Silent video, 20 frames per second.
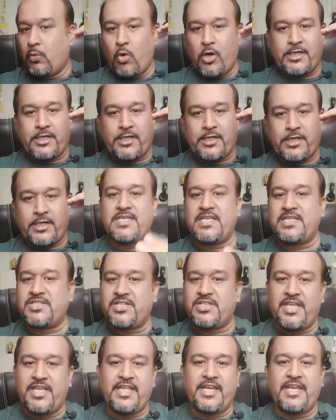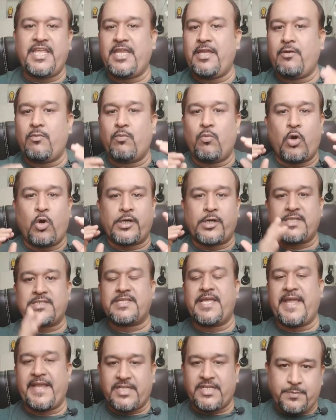what is his degree, what
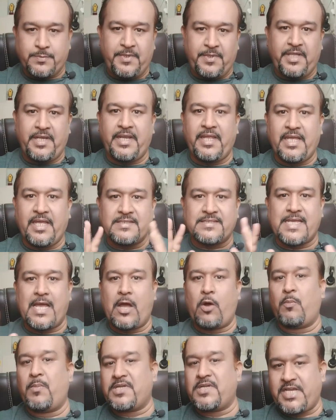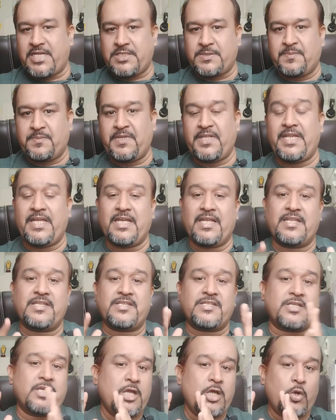is the experience, how much
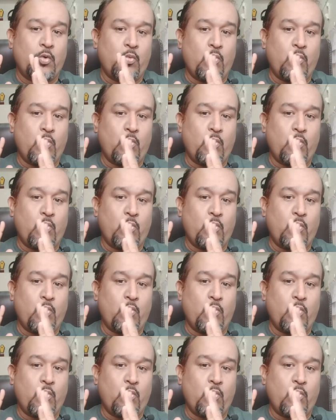experience,